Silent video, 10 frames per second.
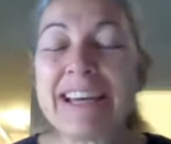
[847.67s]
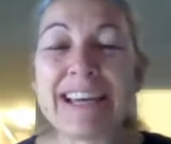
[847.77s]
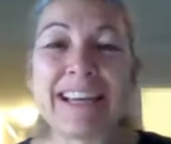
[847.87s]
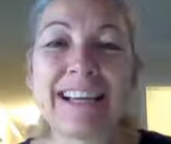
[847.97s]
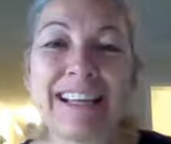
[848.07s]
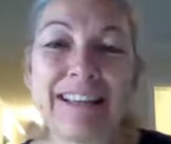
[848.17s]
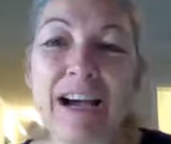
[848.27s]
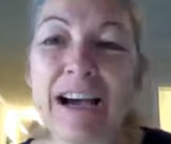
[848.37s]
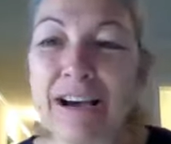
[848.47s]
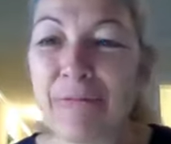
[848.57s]
And
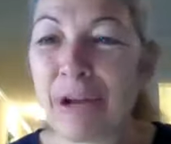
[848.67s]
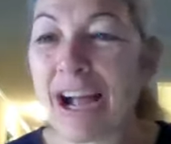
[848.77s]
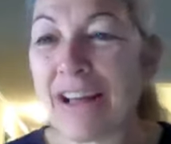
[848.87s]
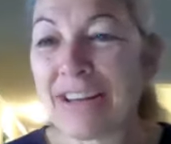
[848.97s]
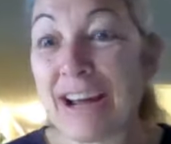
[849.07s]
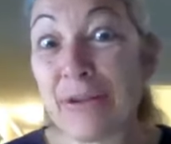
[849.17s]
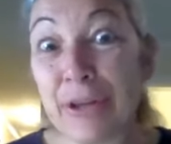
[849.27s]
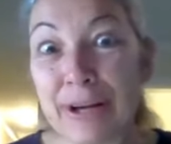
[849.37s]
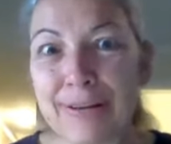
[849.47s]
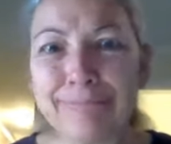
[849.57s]
we got down
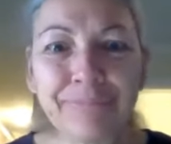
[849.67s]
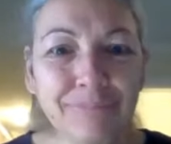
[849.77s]
there